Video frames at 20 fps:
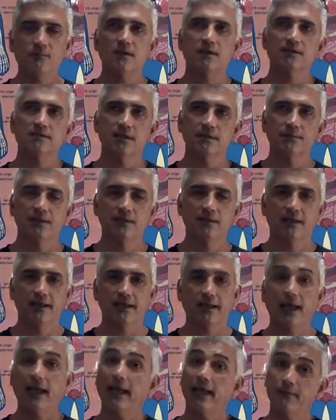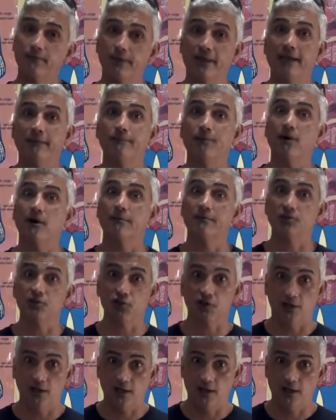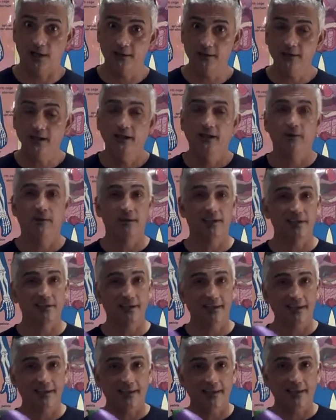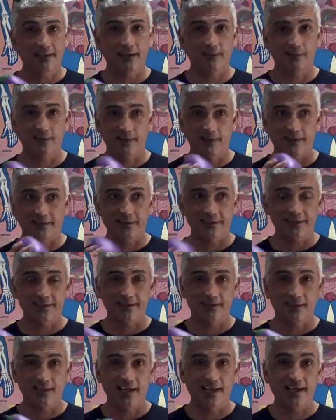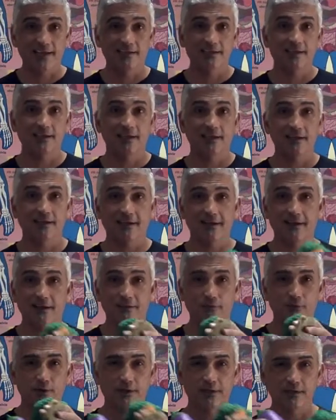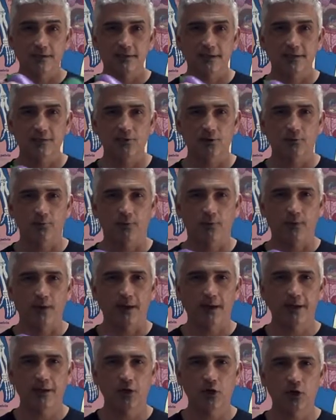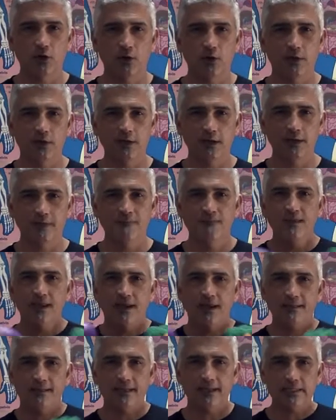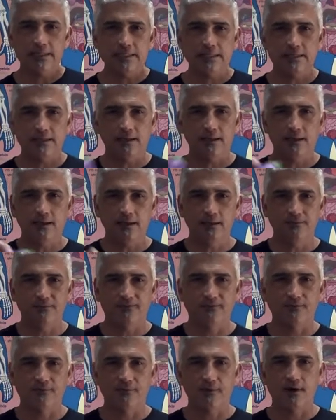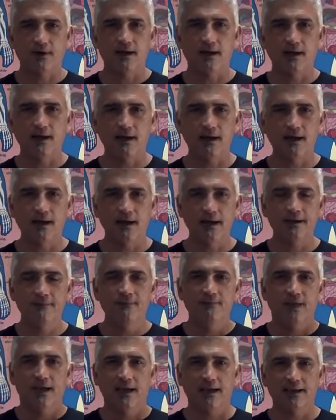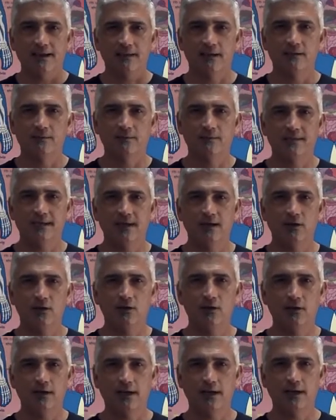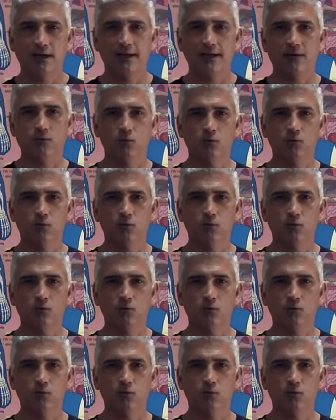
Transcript: something like eggplant parmesan, where they take the eggplant and they slice it and they cover it in this nice little bread coating, and then it's deep fried, and it comes out looking like